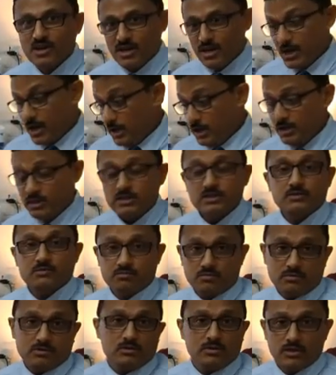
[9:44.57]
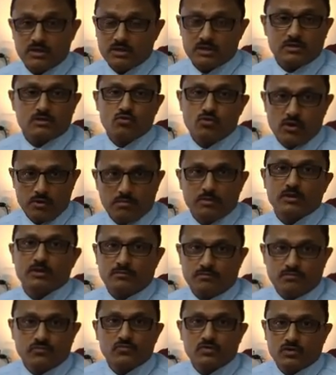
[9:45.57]
and it's doable,
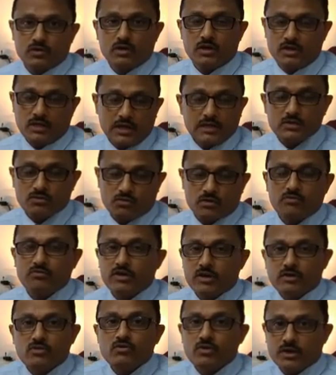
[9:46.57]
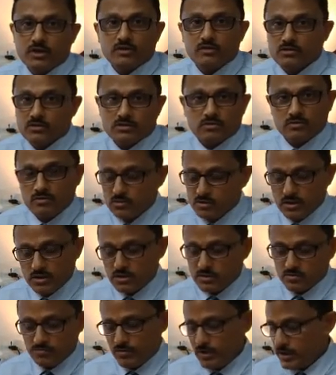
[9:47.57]
and that's what we are doing. So it's
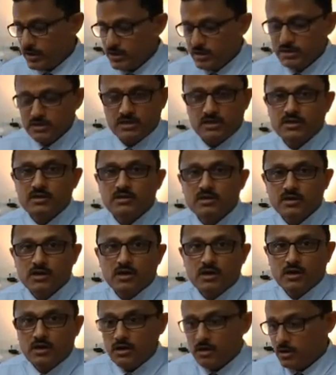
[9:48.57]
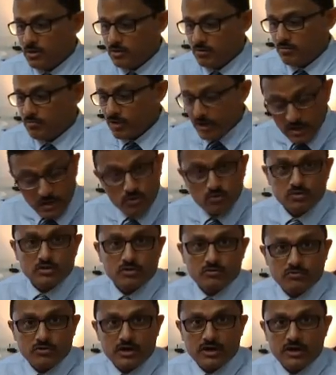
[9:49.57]
very easy, very
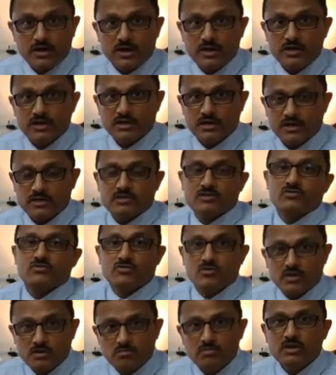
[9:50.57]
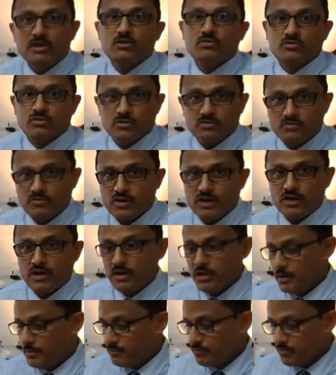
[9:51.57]
user-friendly, extremely
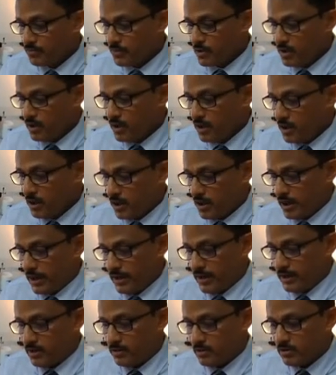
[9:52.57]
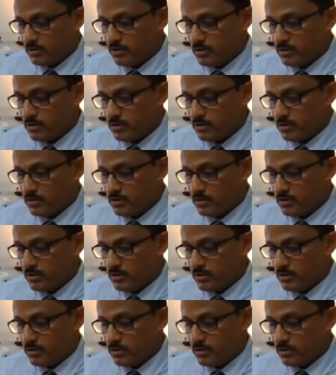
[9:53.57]
user-friendly, and